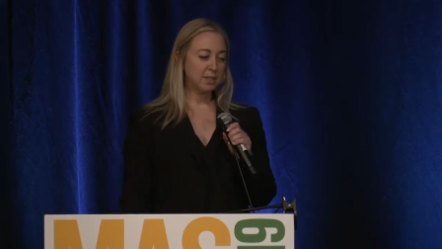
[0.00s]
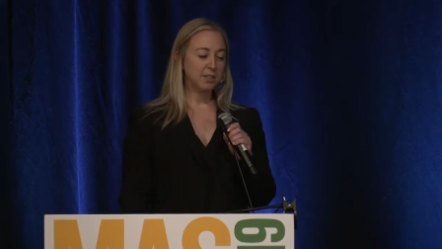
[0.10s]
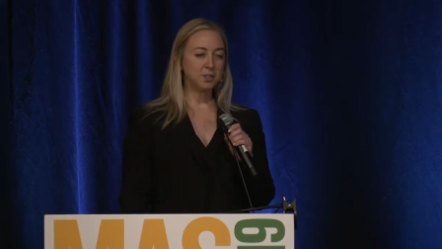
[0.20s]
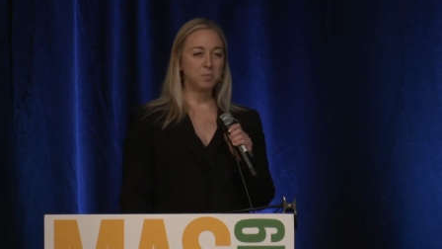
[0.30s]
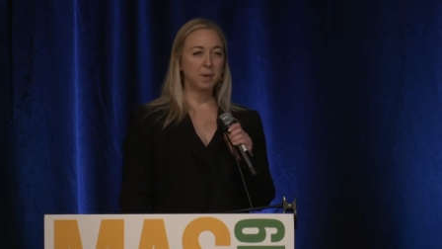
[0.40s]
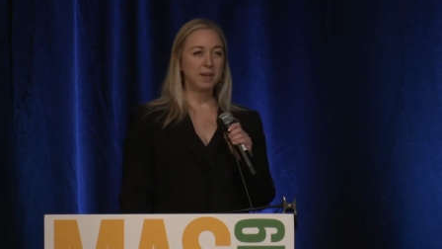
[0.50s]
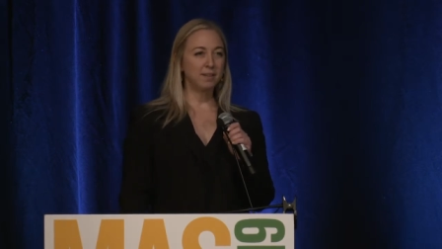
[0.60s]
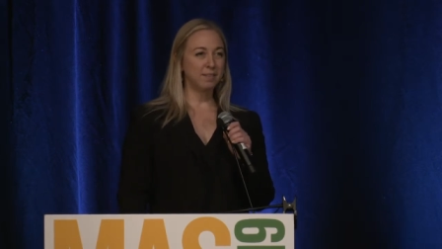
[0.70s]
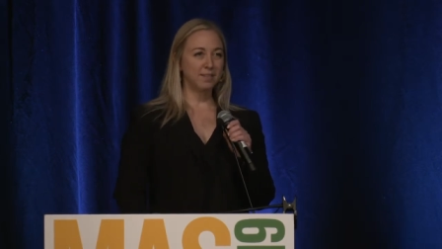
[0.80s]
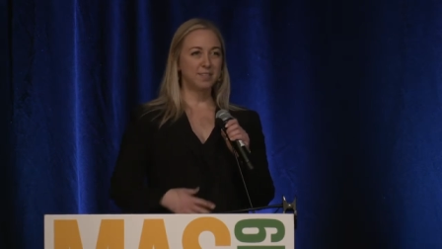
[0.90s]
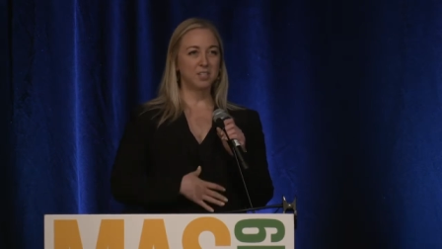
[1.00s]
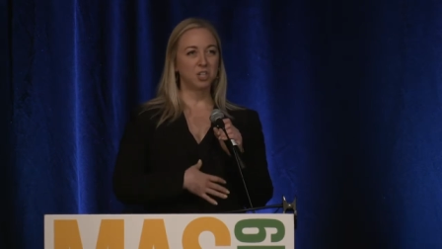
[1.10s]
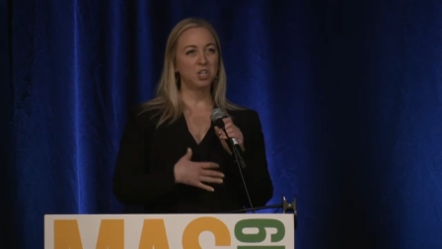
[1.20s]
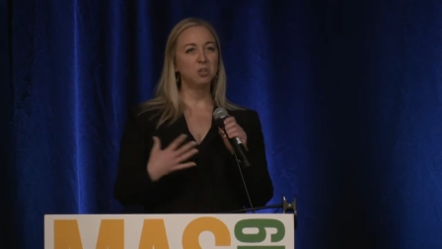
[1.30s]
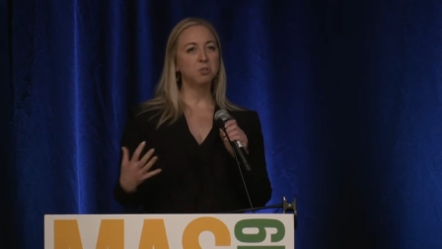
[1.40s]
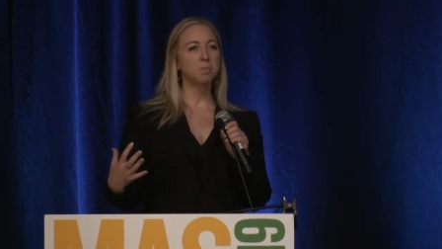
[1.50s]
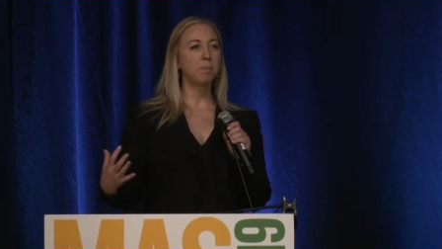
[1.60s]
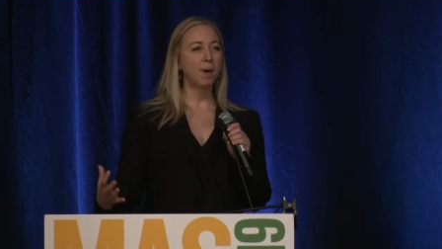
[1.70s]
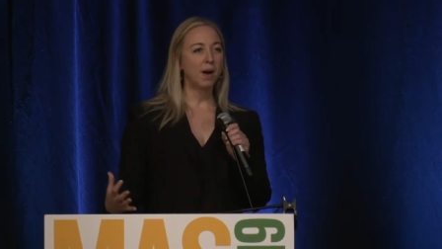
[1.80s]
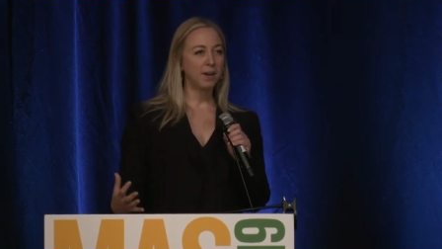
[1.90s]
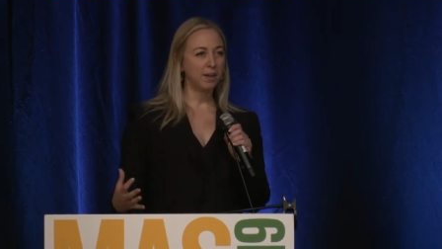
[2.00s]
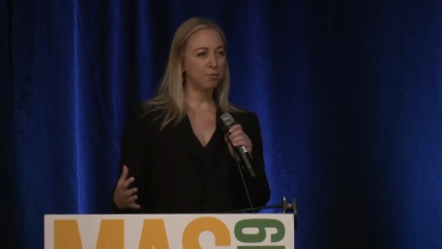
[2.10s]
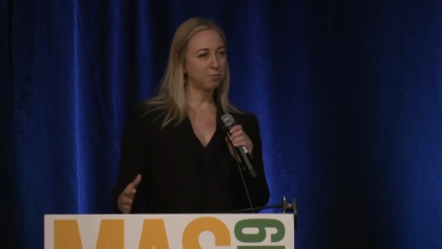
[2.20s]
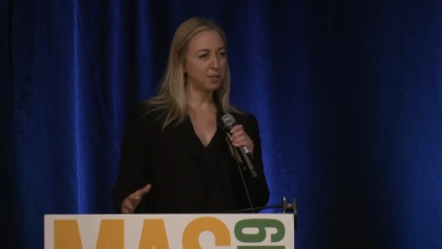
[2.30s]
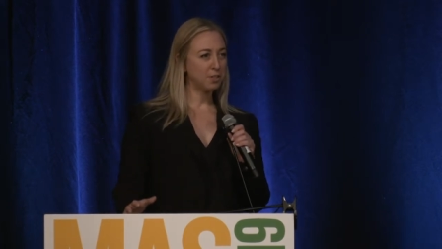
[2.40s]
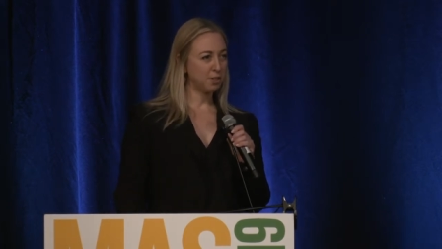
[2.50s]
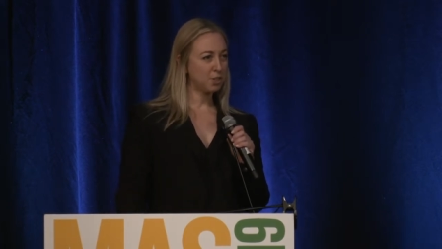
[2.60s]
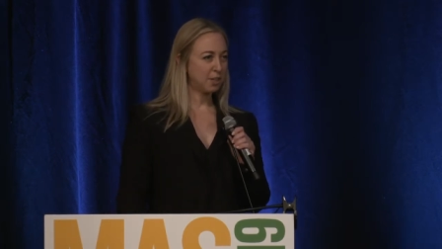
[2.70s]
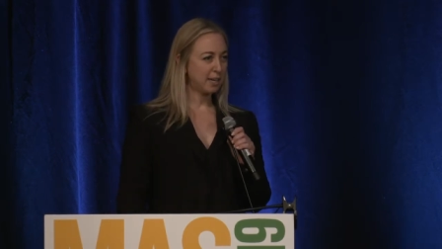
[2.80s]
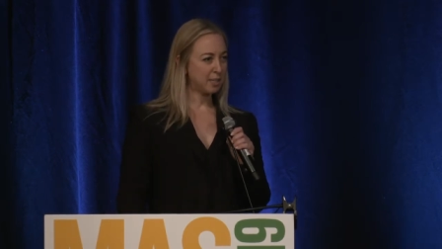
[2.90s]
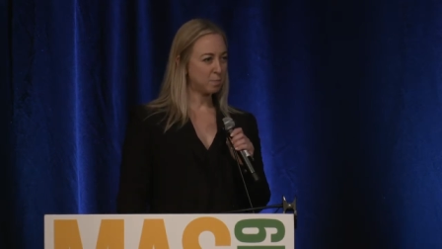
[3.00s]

There's been such a huge body of research that has